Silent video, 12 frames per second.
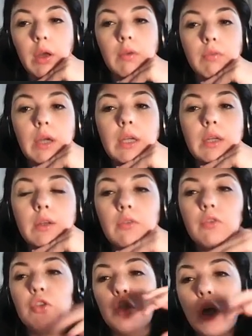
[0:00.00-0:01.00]
when it
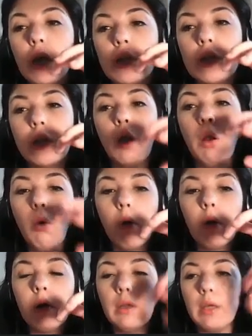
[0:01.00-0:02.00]
is just
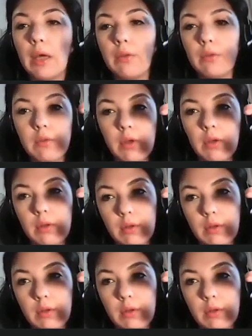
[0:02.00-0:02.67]
local cancer,